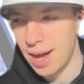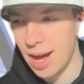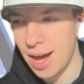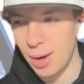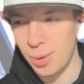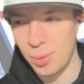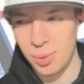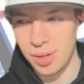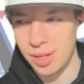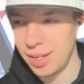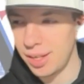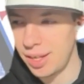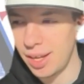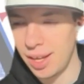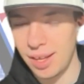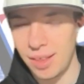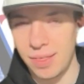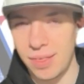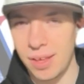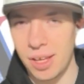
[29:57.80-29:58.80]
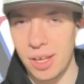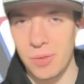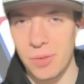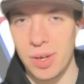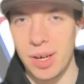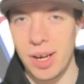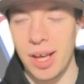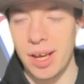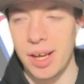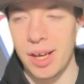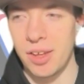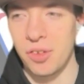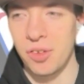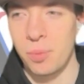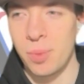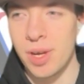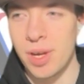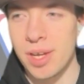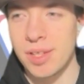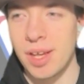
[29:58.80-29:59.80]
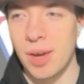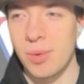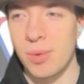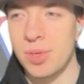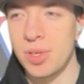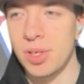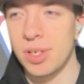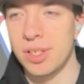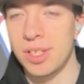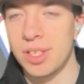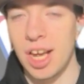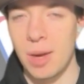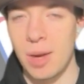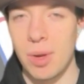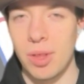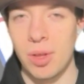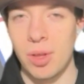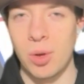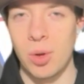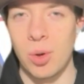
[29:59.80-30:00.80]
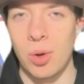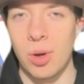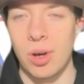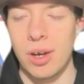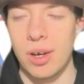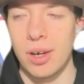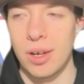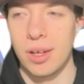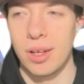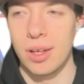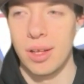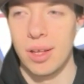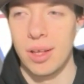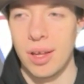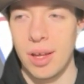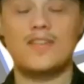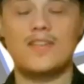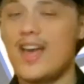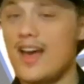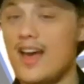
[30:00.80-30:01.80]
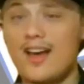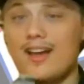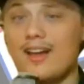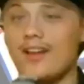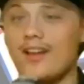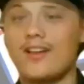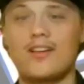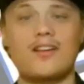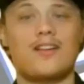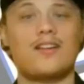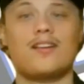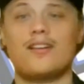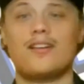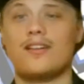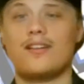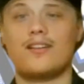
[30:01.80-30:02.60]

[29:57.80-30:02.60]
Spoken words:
I really can't think of a negative because every single time on the court, I'm happy.